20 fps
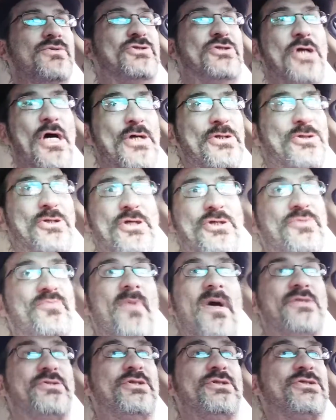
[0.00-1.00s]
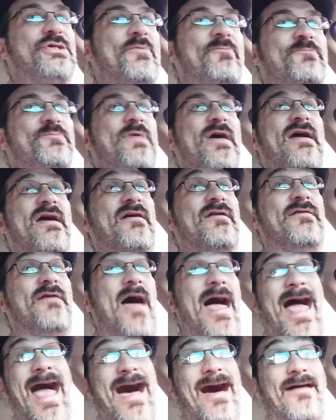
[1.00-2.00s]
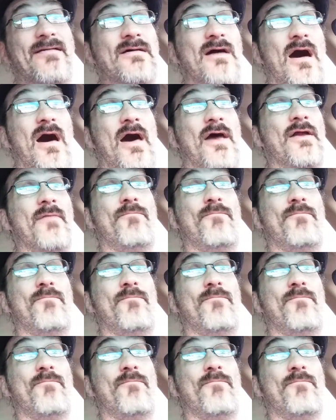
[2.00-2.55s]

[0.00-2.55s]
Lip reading: Just as much as if they had had an